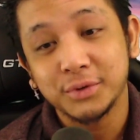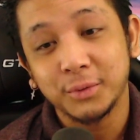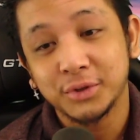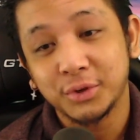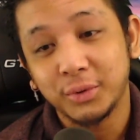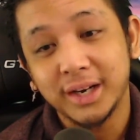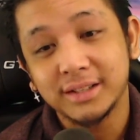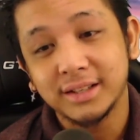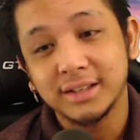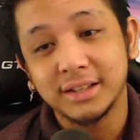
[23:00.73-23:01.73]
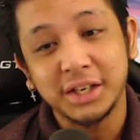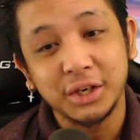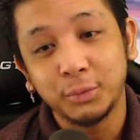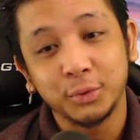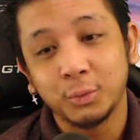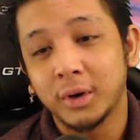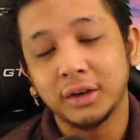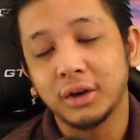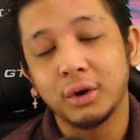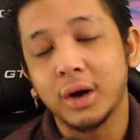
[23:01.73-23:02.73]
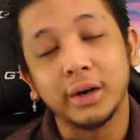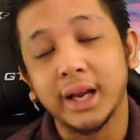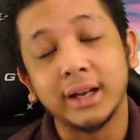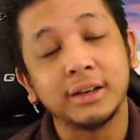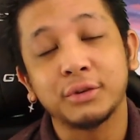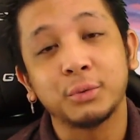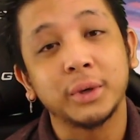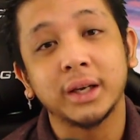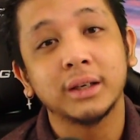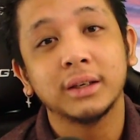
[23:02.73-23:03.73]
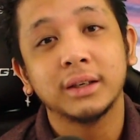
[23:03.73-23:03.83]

what's crazy is he wouldn't want to go out any other way.